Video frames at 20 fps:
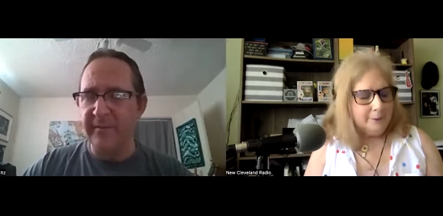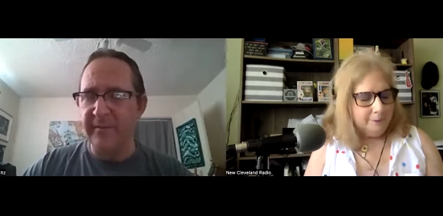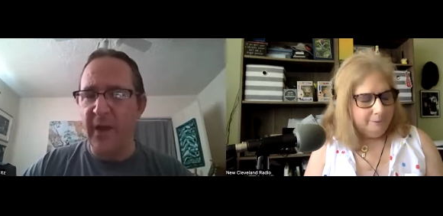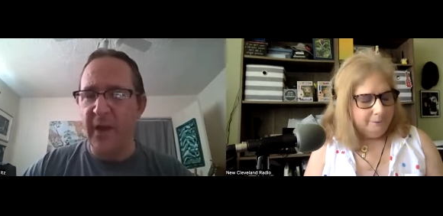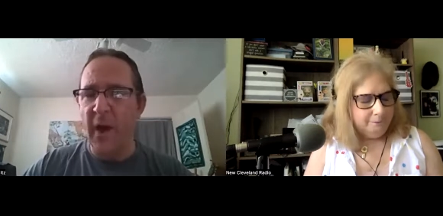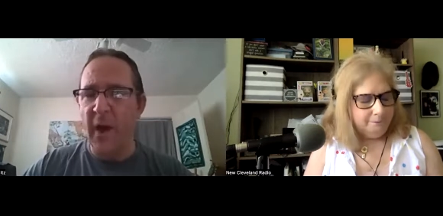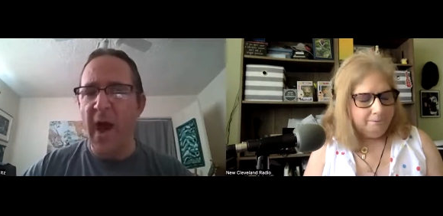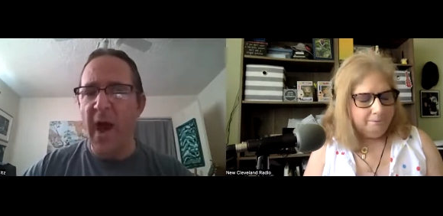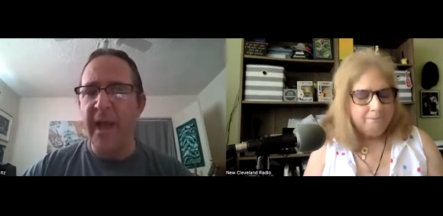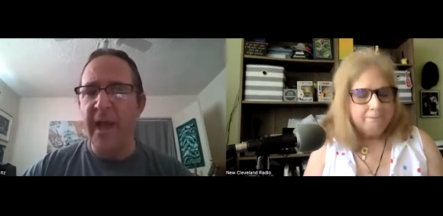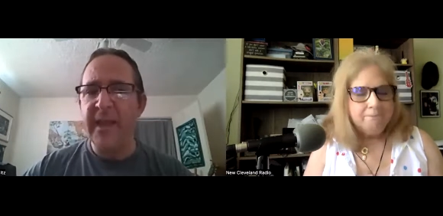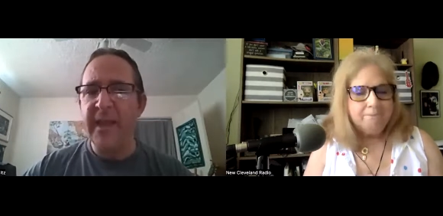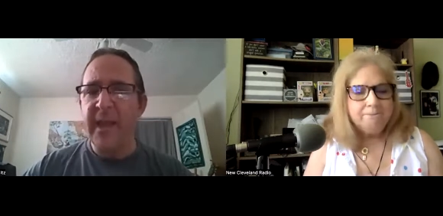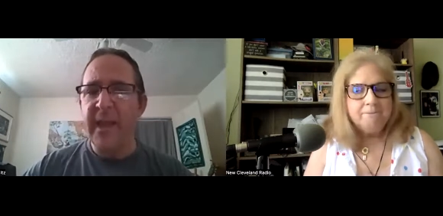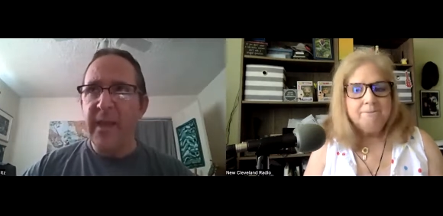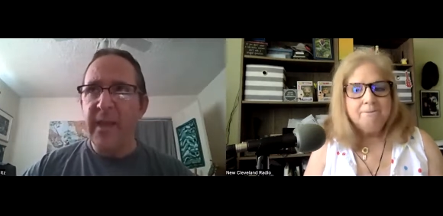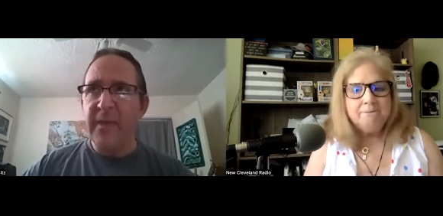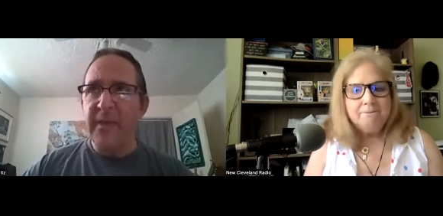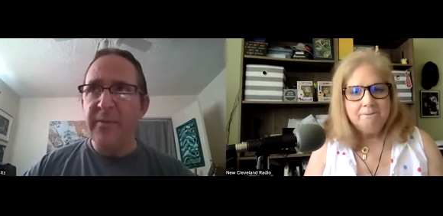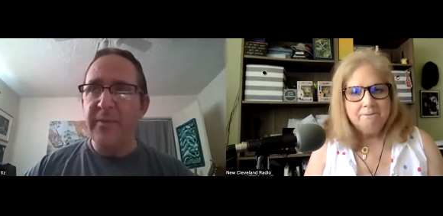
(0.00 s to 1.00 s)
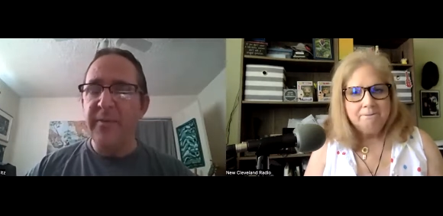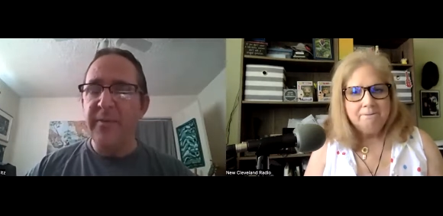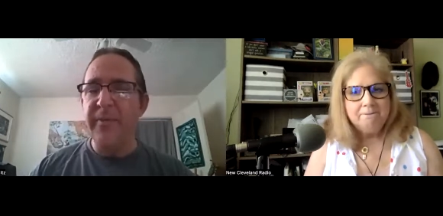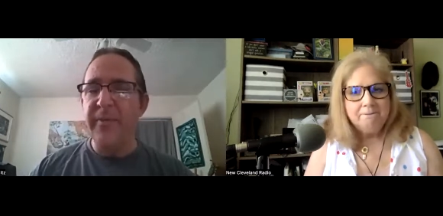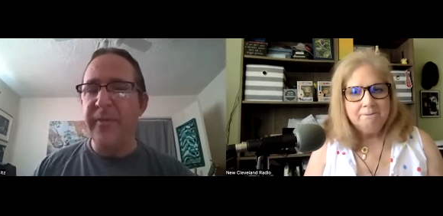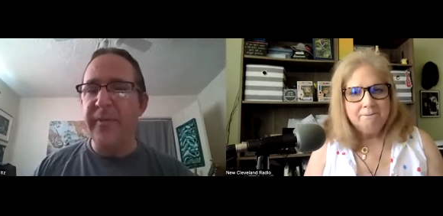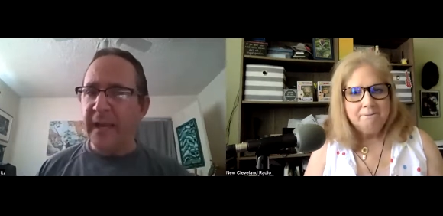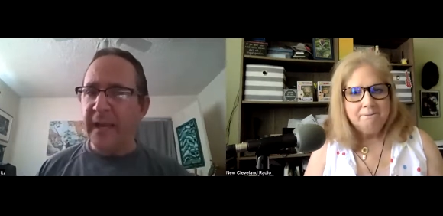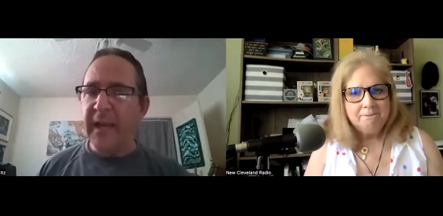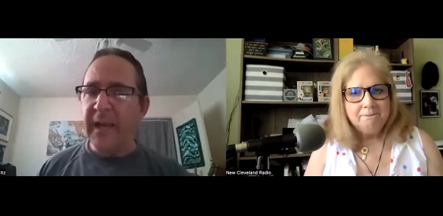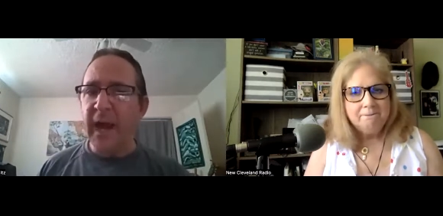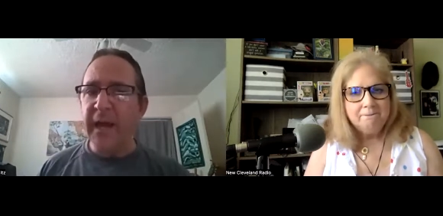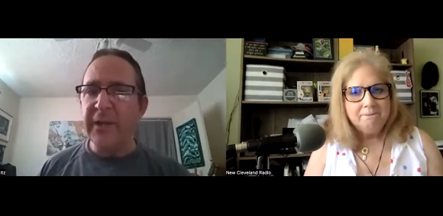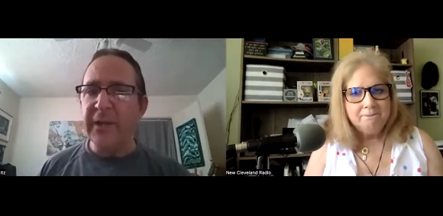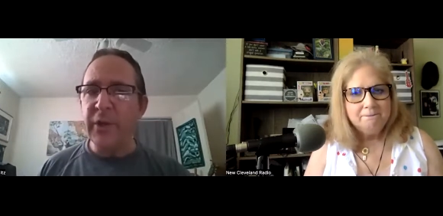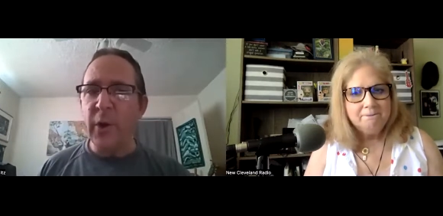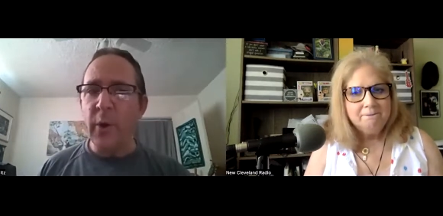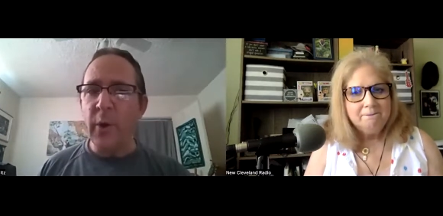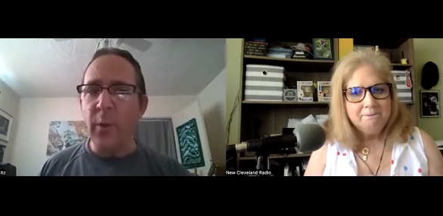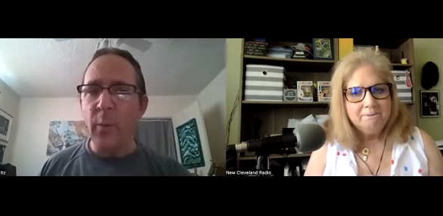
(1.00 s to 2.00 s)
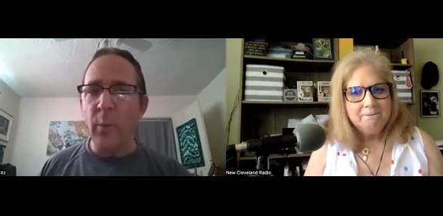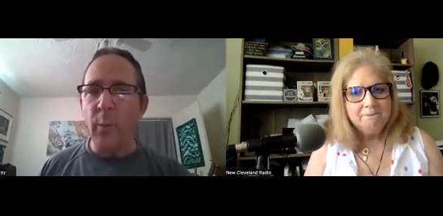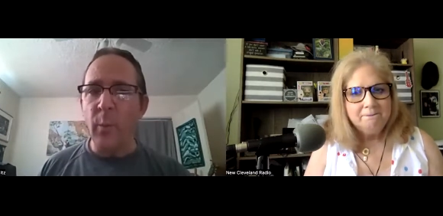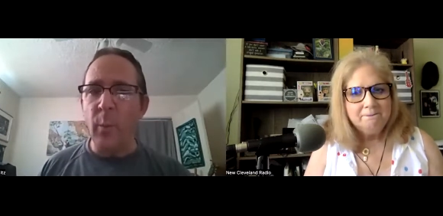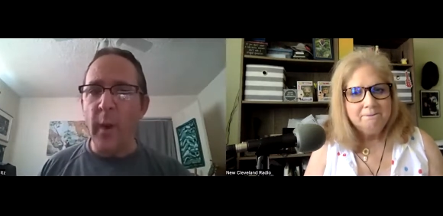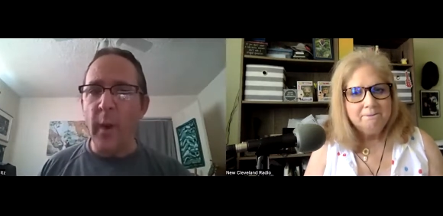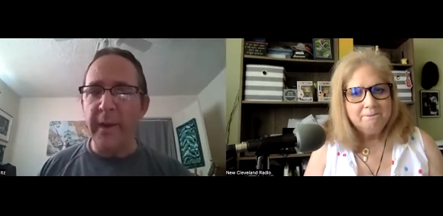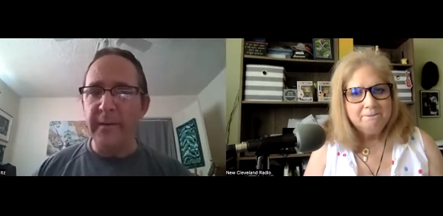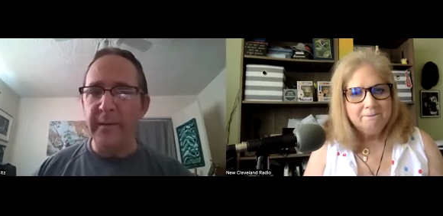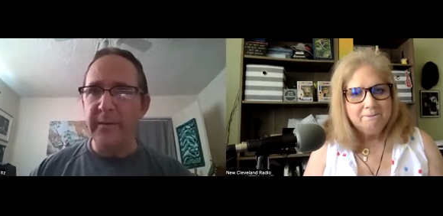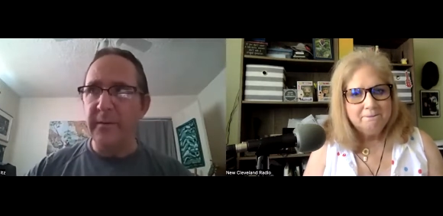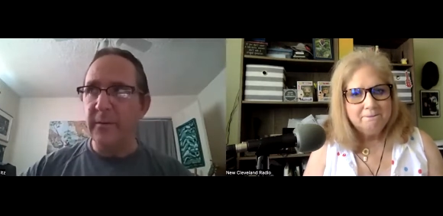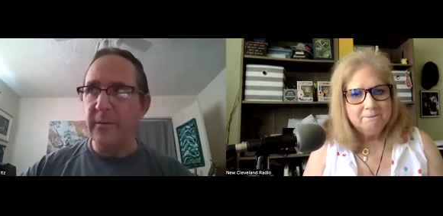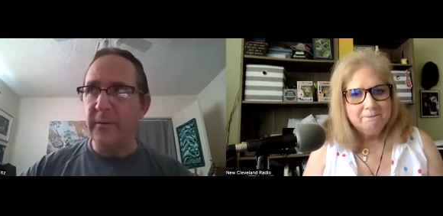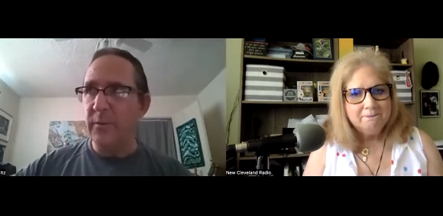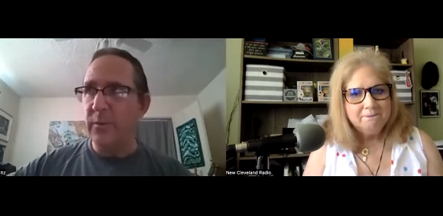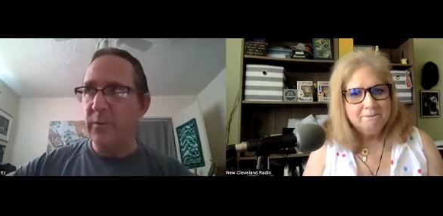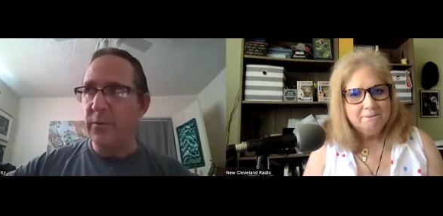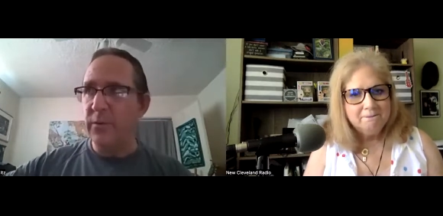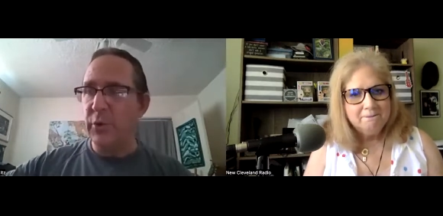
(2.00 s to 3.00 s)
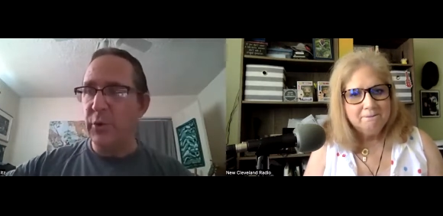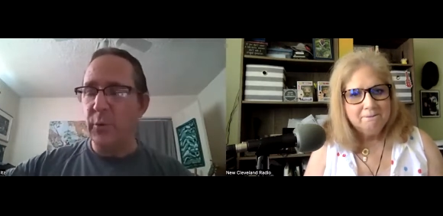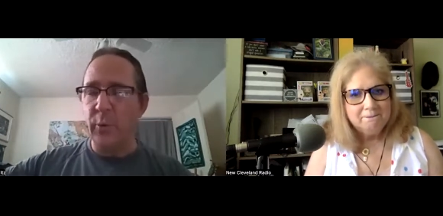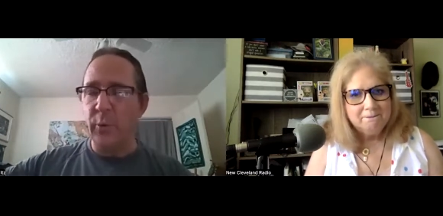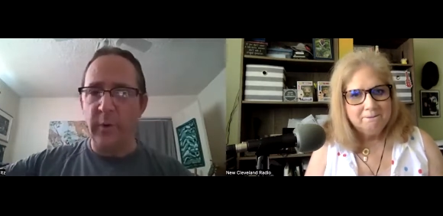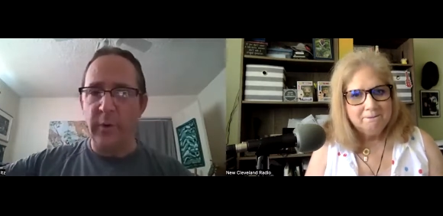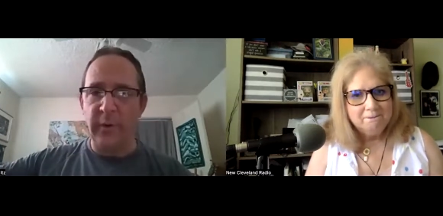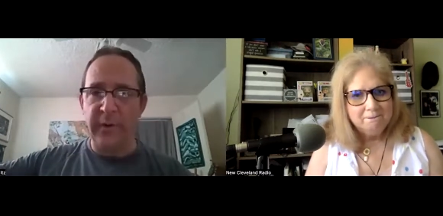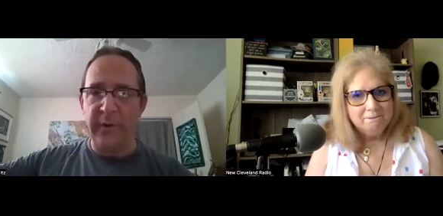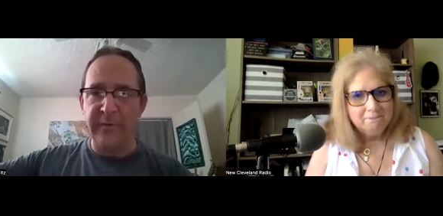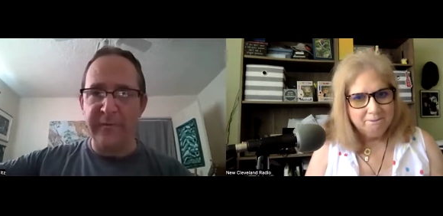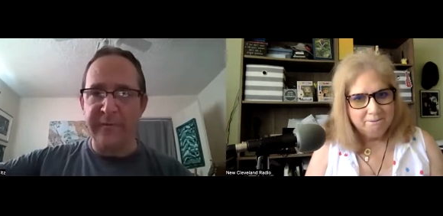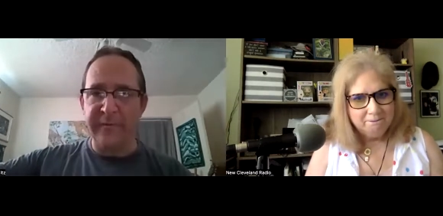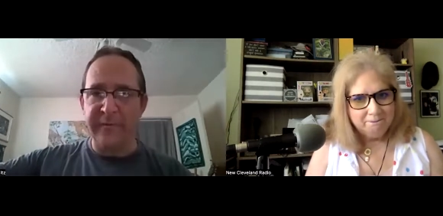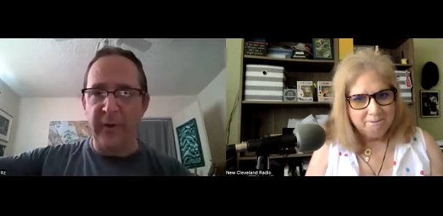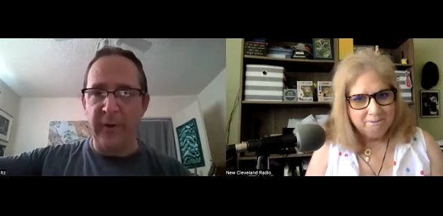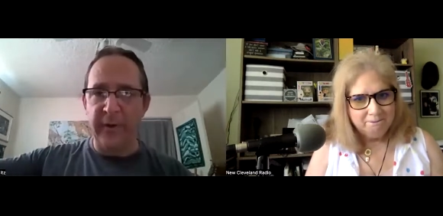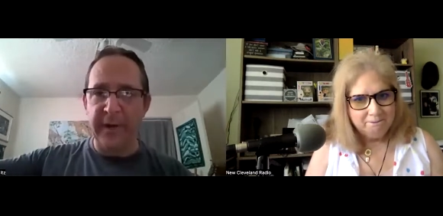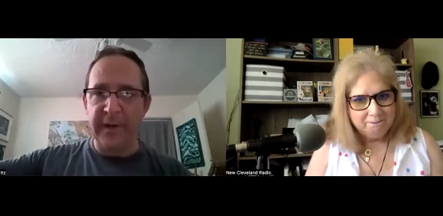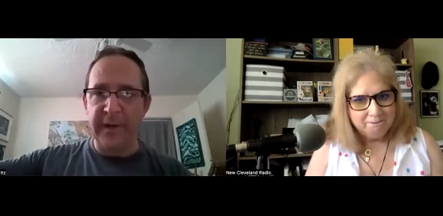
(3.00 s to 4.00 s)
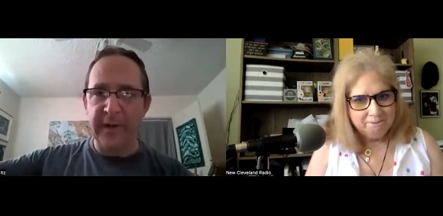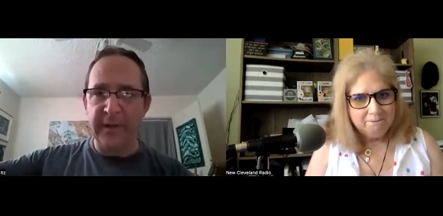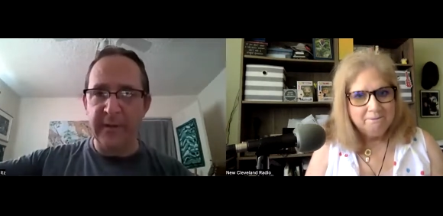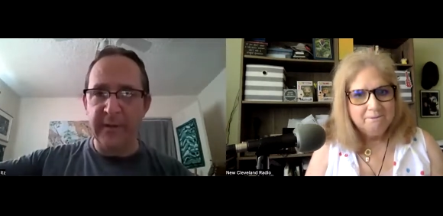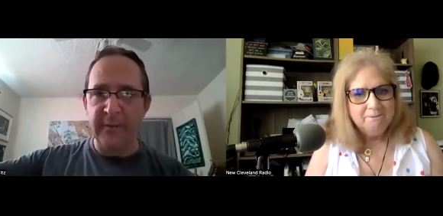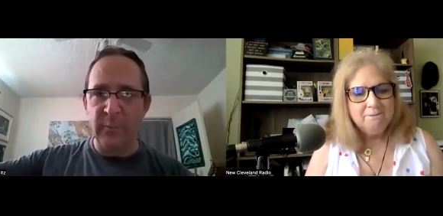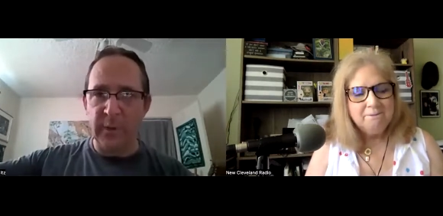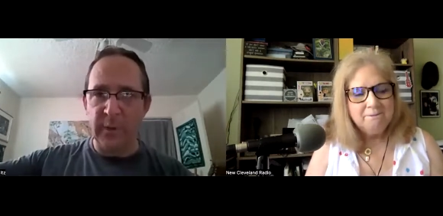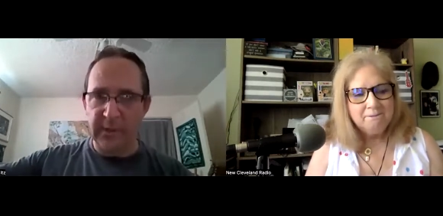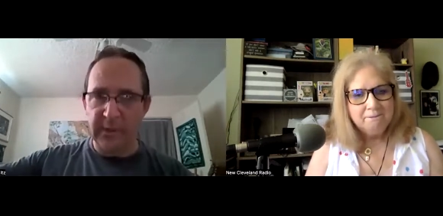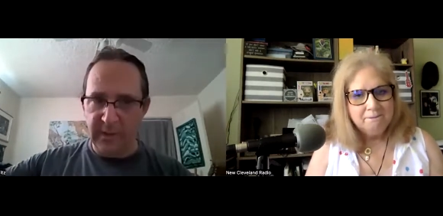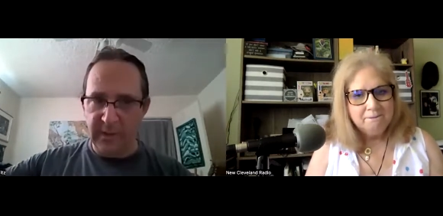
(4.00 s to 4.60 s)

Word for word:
Speaker 1: Now, I think I know what you were inferring, what